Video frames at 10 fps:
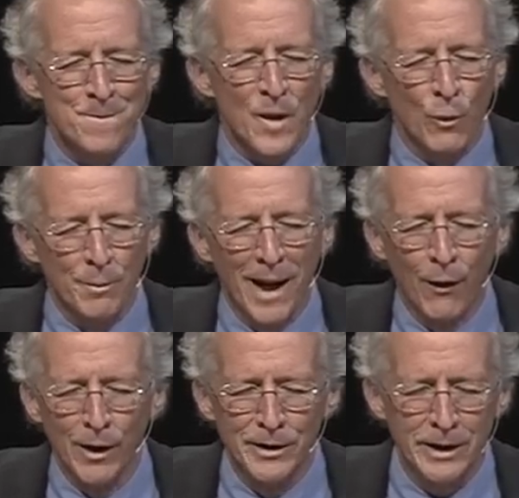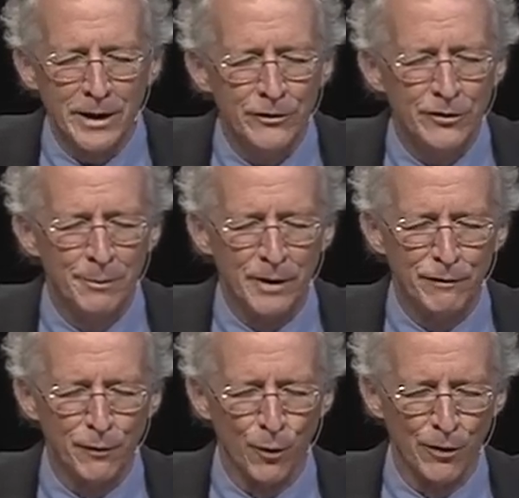We bow our knees
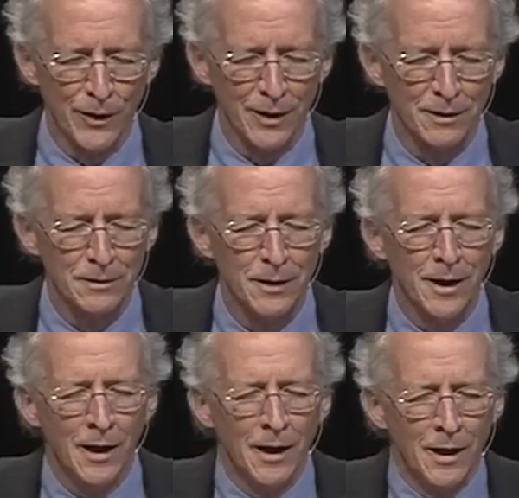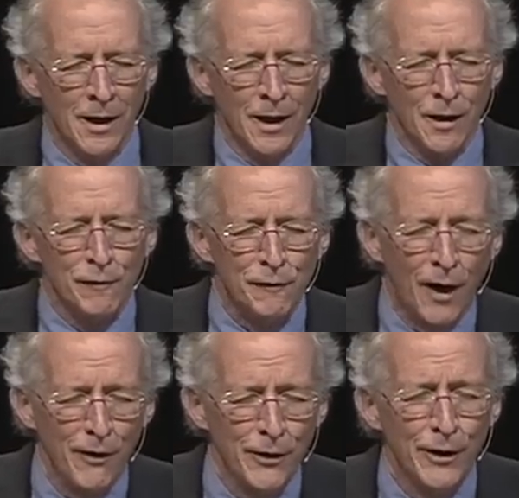before the
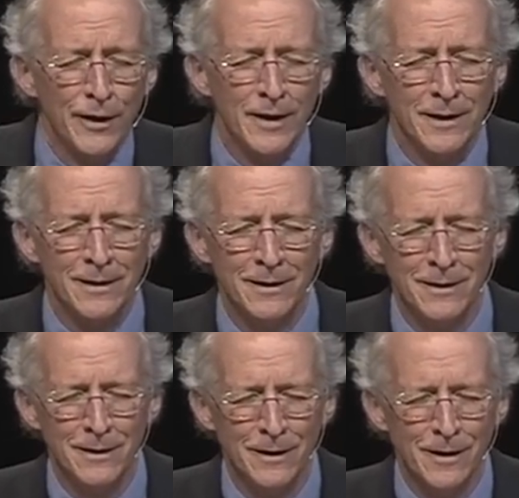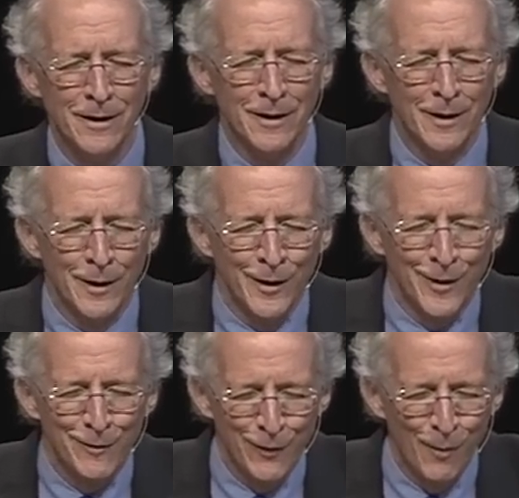Father
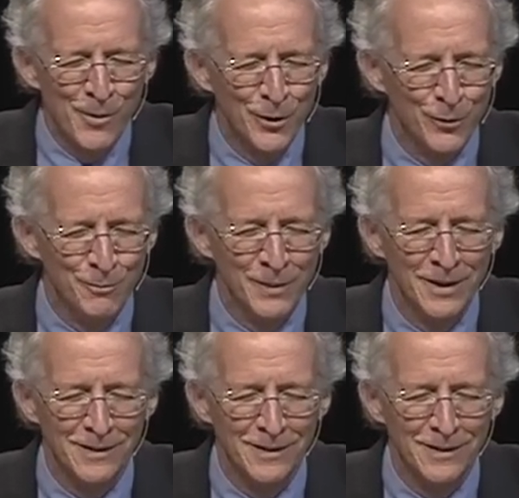from whom